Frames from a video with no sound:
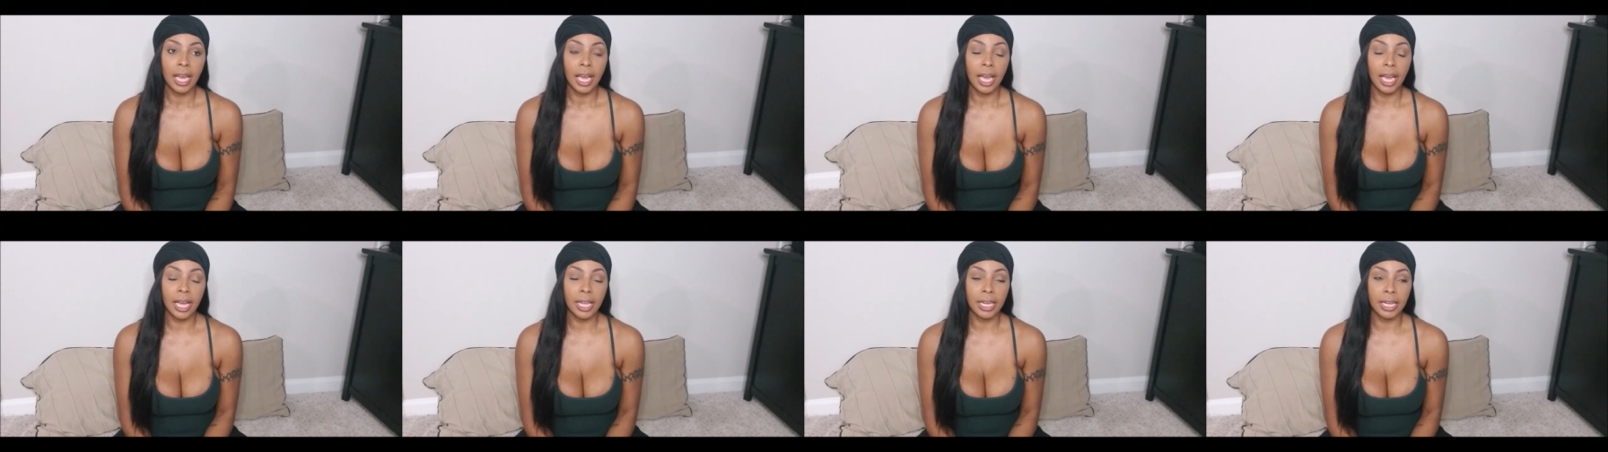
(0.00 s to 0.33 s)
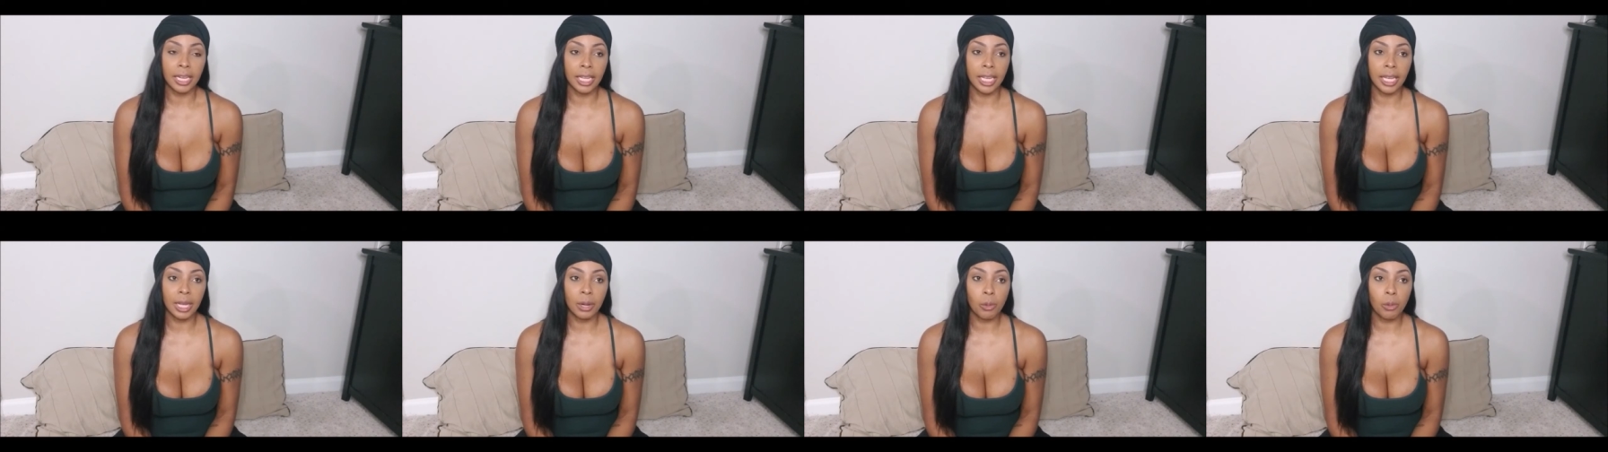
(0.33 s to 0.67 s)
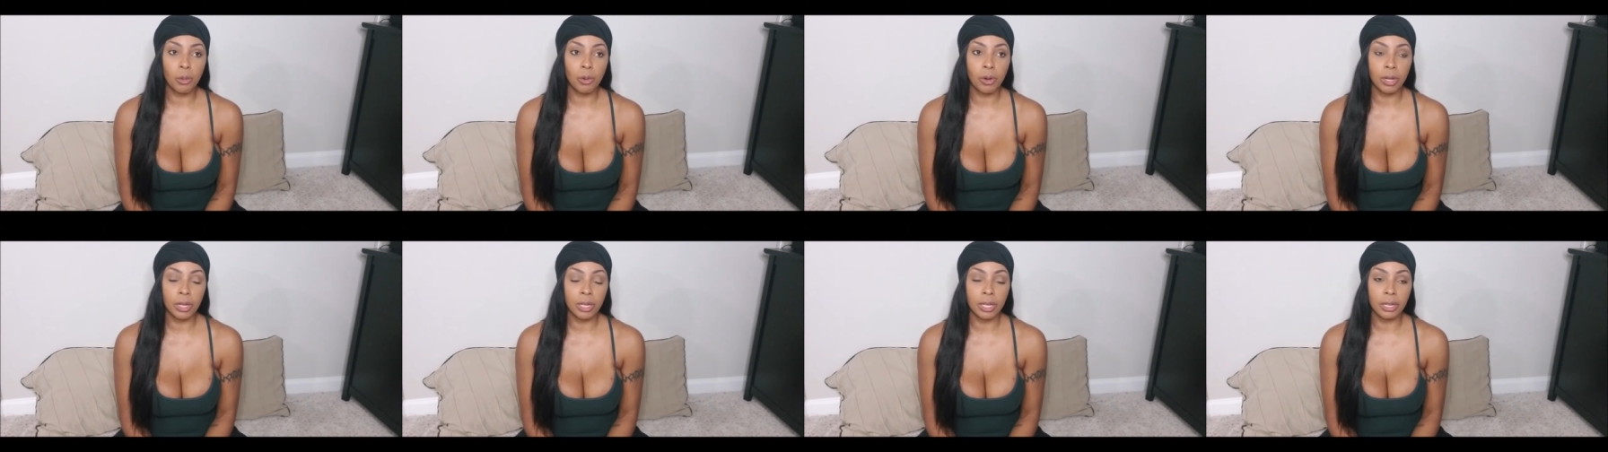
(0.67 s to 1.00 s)
And then
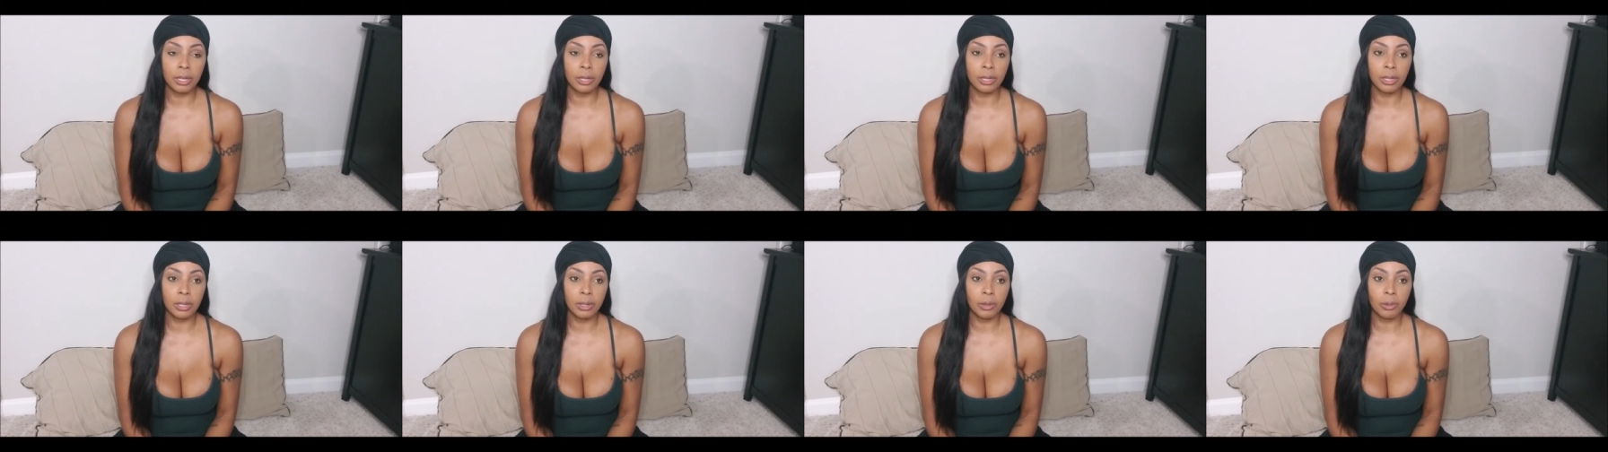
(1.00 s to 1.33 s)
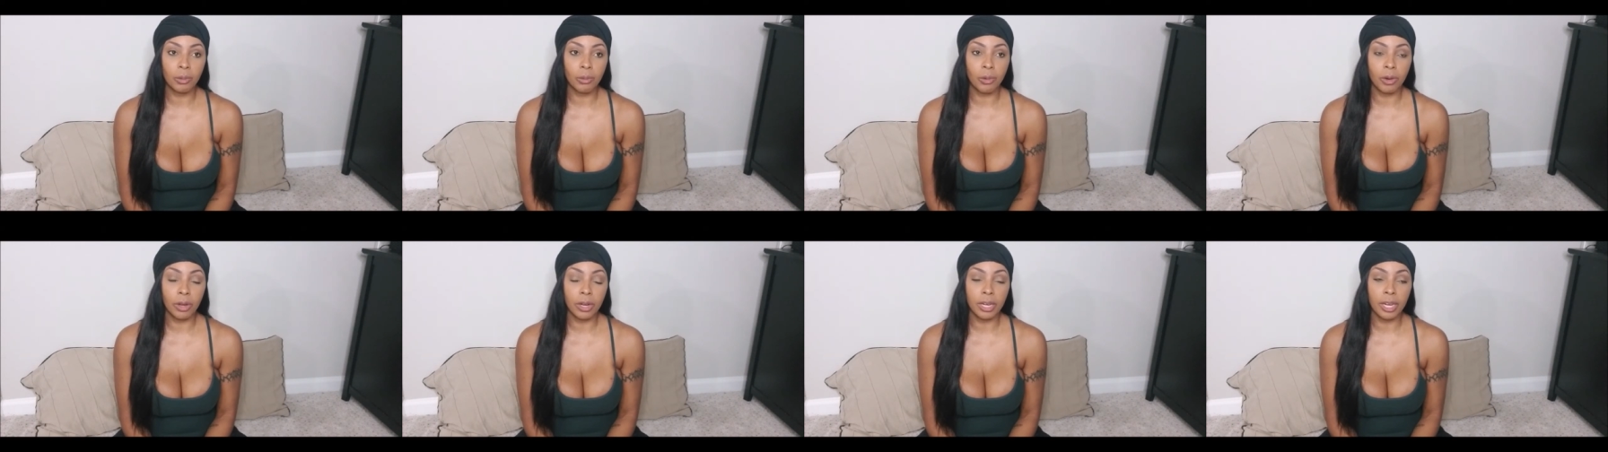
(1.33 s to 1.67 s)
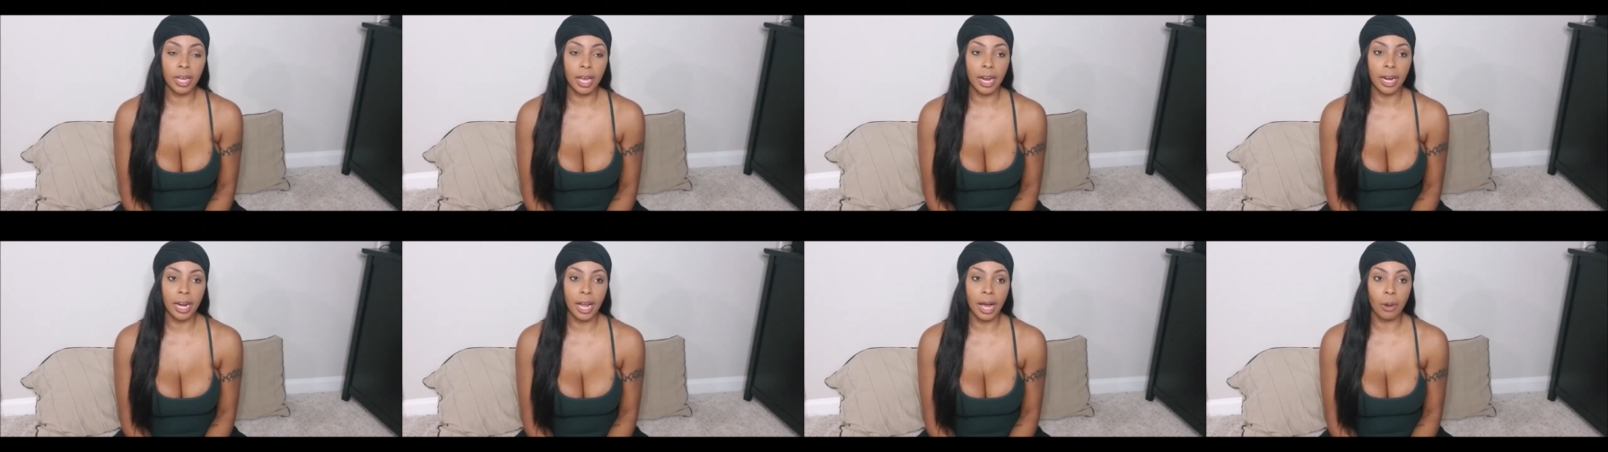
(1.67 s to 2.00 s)
one one
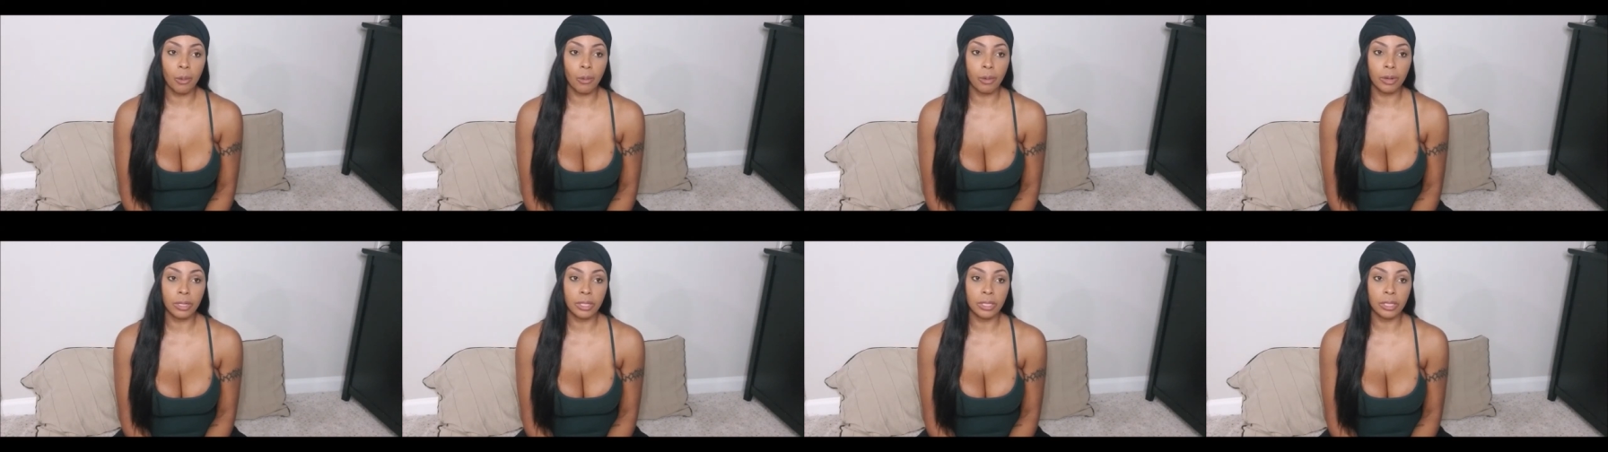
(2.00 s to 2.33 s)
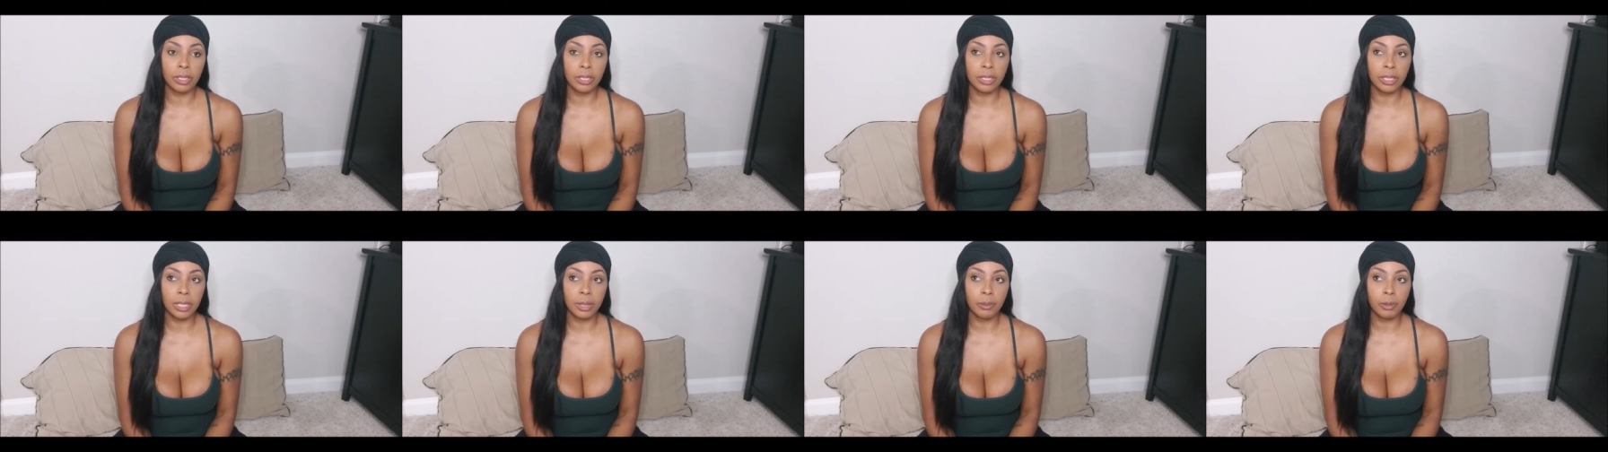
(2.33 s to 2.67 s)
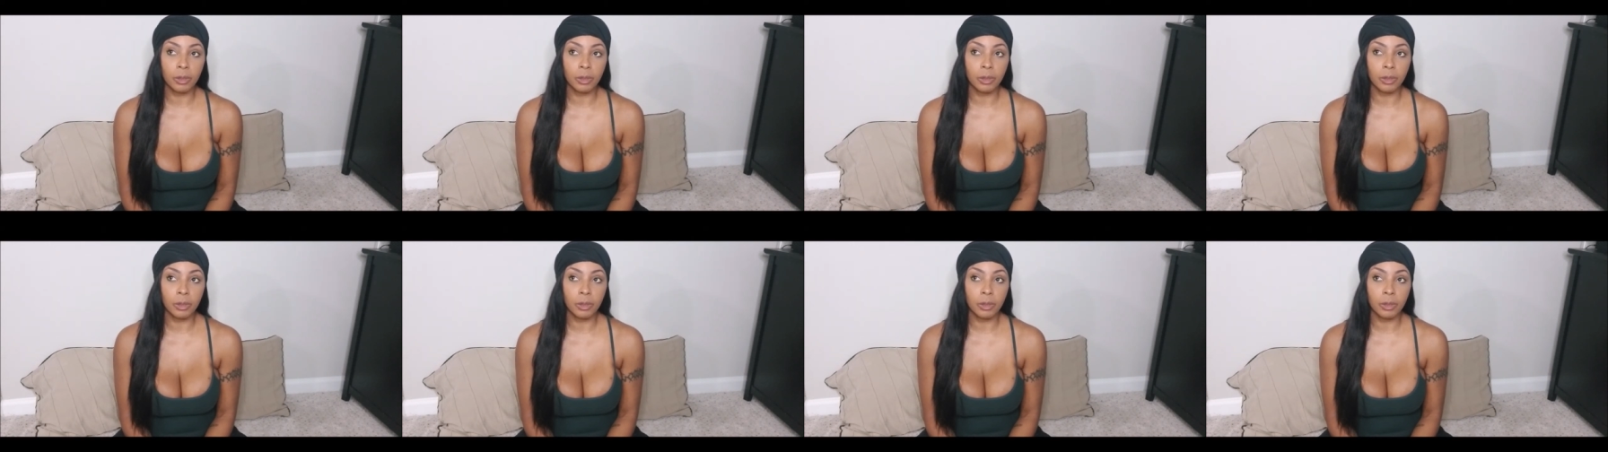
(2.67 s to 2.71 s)
night I went to sleep.